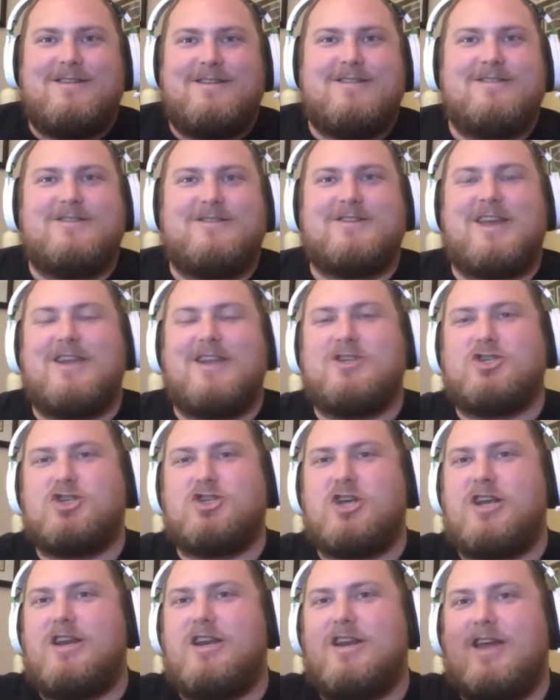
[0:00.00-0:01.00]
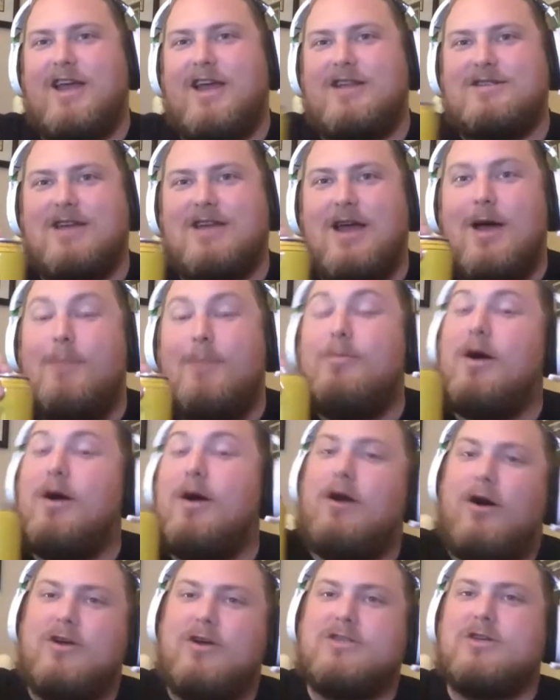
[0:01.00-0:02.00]
Just getting cheated against.
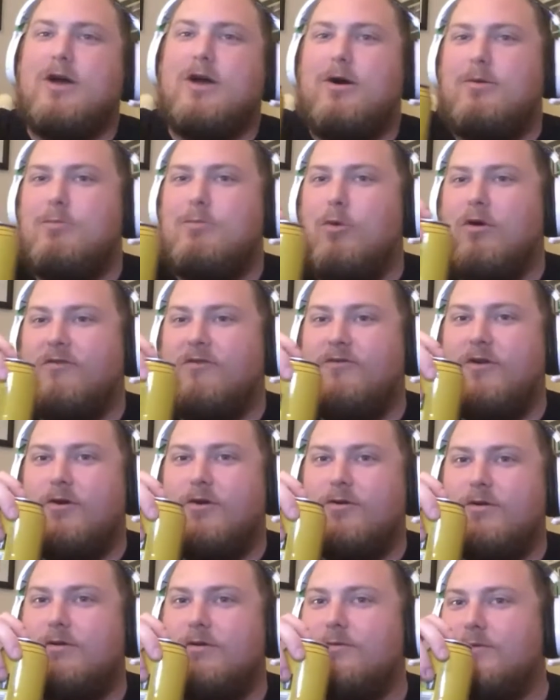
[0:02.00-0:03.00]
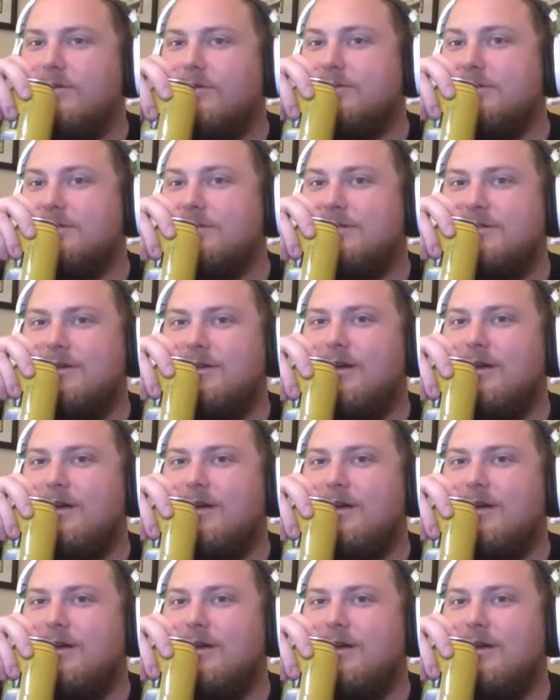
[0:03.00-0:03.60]
But also more food, which is